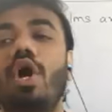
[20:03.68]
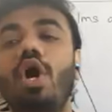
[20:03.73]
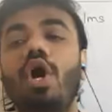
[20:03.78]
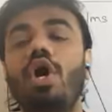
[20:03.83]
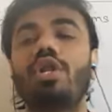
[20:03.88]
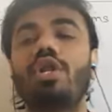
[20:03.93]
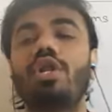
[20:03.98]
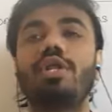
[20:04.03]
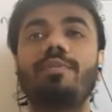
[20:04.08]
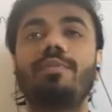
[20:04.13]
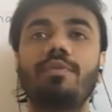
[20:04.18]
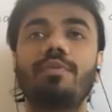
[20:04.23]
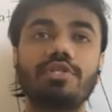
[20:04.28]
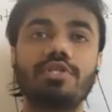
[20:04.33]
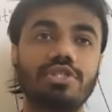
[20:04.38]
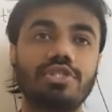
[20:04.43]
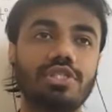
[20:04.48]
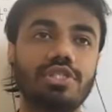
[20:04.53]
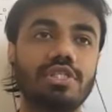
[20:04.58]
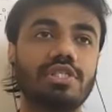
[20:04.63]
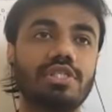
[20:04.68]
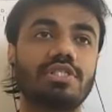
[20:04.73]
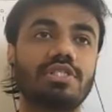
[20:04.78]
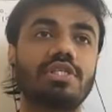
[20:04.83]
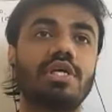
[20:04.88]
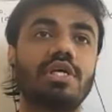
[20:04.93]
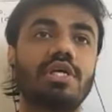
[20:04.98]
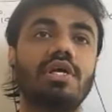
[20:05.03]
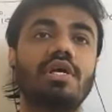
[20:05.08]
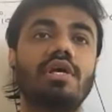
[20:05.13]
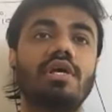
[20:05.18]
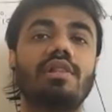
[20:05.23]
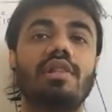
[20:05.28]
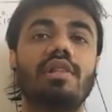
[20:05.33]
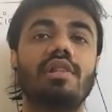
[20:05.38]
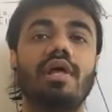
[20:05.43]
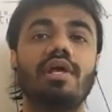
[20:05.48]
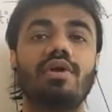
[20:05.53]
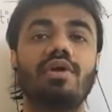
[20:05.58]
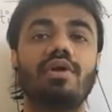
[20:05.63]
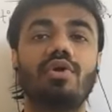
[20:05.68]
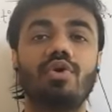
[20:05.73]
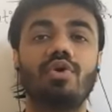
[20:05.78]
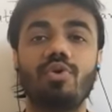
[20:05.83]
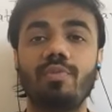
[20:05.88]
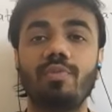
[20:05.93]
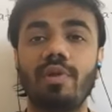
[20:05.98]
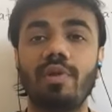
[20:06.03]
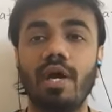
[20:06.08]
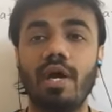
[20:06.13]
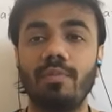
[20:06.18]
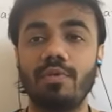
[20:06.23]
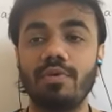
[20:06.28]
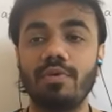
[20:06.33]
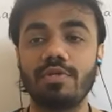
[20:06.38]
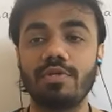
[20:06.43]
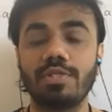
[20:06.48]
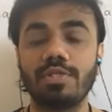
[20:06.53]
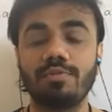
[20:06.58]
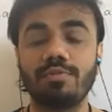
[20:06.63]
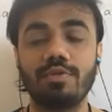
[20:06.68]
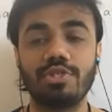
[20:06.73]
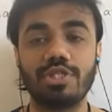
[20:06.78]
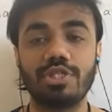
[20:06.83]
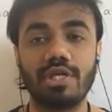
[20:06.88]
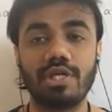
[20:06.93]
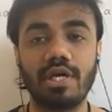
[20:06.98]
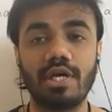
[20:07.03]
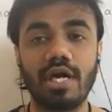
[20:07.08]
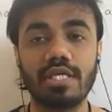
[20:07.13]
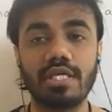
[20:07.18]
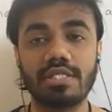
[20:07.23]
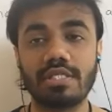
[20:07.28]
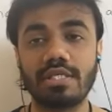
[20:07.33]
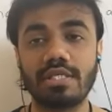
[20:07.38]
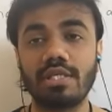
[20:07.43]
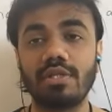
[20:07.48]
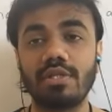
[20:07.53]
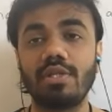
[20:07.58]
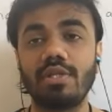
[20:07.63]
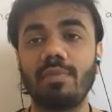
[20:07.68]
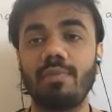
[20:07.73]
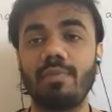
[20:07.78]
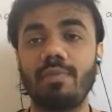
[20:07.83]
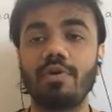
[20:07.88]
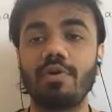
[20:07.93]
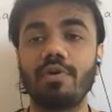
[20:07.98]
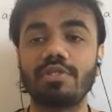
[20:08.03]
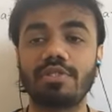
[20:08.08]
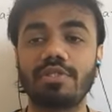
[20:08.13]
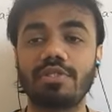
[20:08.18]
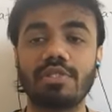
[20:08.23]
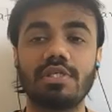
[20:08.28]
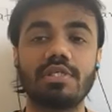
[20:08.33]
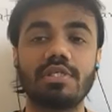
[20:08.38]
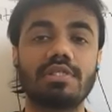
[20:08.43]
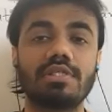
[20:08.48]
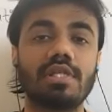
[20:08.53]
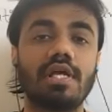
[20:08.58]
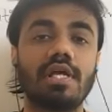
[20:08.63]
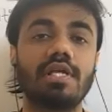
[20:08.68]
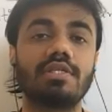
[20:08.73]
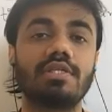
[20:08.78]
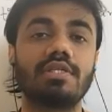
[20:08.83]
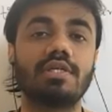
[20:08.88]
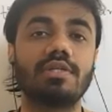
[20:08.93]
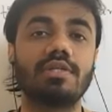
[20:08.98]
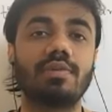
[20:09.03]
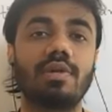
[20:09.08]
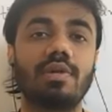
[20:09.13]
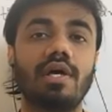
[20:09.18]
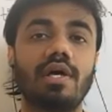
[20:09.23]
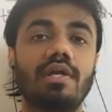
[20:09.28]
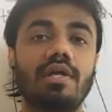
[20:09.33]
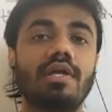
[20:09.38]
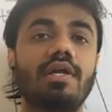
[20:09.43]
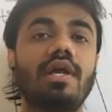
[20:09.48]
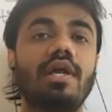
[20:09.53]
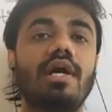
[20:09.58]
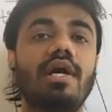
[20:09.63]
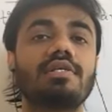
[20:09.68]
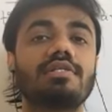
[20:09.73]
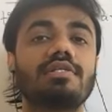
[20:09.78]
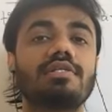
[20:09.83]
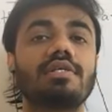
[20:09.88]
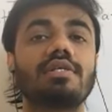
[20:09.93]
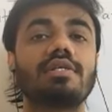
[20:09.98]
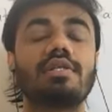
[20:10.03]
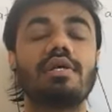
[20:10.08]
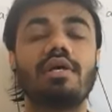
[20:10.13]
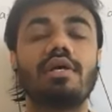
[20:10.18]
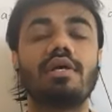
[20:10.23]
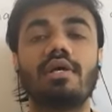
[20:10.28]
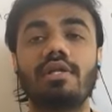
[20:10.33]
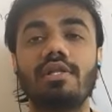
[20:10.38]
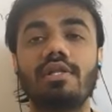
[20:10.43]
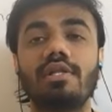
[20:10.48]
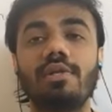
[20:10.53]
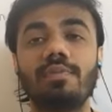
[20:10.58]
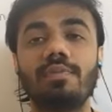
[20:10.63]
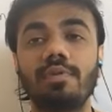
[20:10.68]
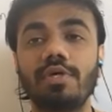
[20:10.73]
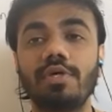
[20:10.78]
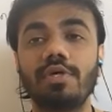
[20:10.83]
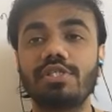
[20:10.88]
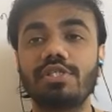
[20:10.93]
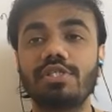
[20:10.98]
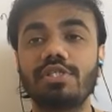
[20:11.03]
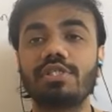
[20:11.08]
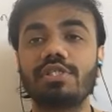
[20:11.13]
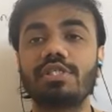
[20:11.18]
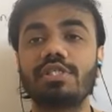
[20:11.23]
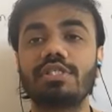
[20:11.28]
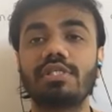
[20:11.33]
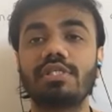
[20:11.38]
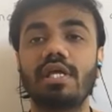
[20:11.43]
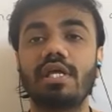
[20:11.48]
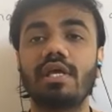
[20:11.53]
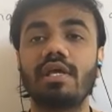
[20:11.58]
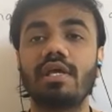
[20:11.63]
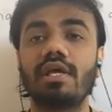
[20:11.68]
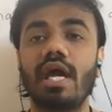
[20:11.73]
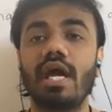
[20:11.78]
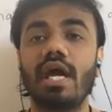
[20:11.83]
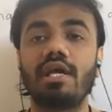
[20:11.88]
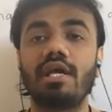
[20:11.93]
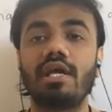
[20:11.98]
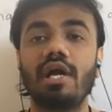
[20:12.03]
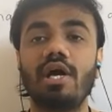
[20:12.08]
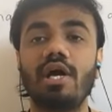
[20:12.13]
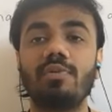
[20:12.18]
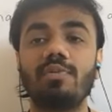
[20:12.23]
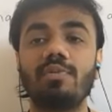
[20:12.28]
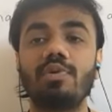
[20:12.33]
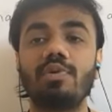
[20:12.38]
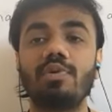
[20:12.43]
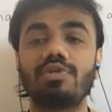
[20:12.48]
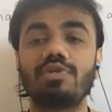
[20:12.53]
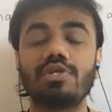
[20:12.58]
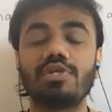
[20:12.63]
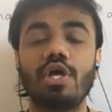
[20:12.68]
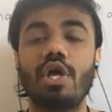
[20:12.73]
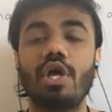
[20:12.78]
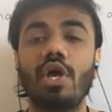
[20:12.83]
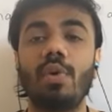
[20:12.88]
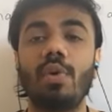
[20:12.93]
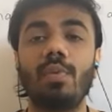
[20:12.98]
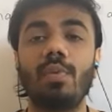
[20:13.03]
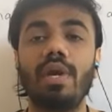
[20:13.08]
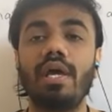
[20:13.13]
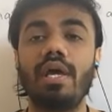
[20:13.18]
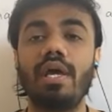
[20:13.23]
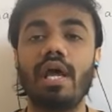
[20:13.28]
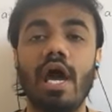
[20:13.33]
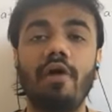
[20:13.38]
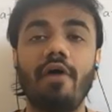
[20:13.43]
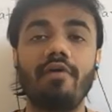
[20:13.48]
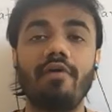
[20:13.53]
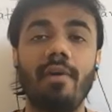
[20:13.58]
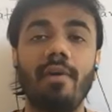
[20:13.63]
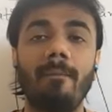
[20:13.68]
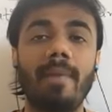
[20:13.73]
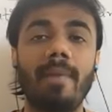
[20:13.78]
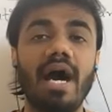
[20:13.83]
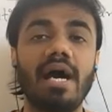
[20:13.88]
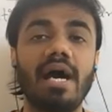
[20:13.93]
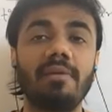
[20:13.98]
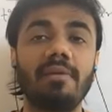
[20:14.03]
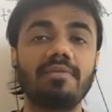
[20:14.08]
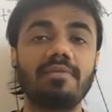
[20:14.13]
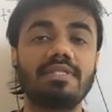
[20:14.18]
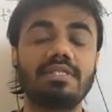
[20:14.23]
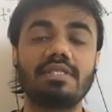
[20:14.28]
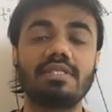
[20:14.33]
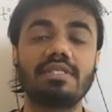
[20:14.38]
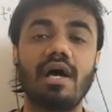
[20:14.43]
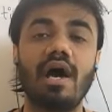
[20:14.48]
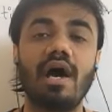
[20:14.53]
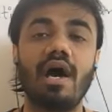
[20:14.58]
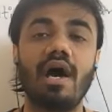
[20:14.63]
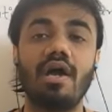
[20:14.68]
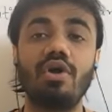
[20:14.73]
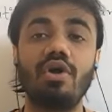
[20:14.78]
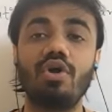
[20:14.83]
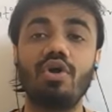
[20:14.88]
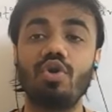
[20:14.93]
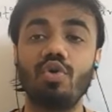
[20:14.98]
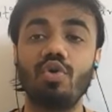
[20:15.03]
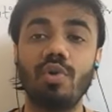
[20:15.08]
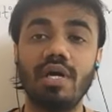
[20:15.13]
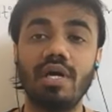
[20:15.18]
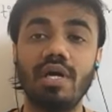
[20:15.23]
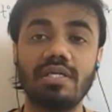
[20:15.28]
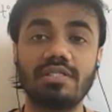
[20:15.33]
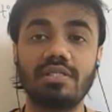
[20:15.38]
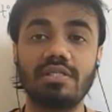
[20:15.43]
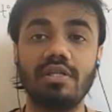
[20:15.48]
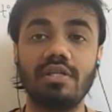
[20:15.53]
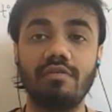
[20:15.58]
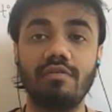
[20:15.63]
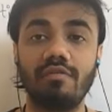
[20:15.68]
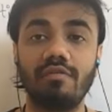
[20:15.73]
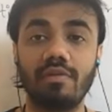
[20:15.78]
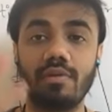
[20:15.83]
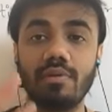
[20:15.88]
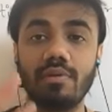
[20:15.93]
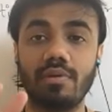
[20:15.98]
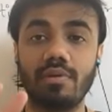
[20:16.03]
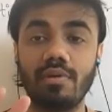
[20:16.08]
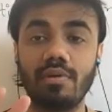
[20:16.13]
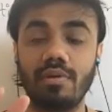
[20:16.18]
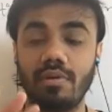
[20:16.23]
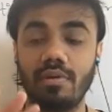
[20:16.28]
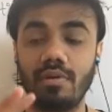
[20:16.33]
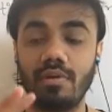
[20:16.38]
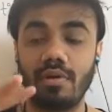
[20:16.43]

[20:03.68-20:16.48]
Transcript: or the postures like cobra pose, bhujangasana, the postures like chaturangandasana, the postures like cat cow pose, where our palms are towards the floor.